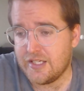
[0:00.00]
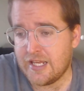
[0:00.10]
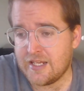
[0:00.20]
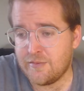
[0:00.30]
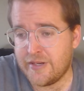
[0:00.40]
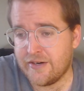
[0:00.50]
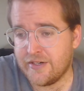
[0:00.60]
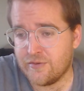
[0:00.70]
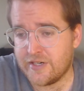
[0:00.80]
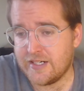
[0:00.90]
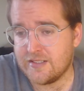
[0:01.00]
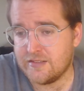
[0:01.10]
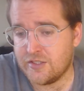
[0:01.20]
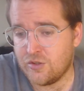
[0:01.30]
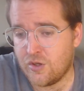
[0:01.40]
and Barron ranked a
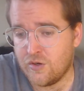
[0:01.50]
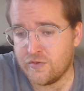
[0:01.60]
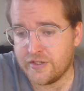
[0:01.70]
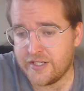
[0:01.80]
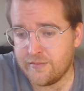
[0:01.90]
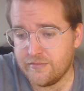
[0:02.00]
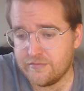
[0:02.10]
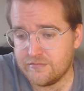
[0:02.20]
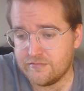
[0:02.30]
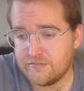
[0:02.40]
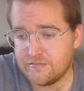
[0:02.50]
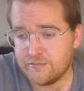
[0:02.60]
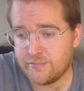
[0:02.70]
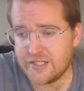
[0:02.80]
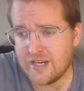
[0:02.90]
little over him,
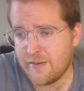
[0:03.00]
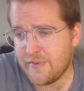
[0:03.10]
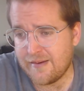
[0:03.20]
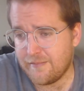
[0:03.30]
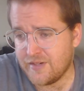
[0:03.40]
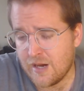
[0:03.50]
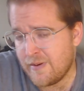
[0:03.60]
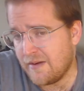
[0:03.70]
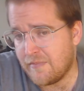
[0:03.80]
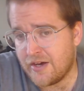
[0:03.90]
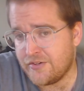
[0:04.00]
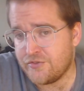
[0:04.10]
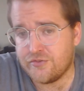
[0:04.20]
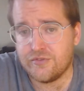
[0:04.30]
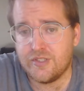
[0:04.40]
but not by
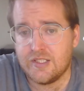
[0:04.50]
much.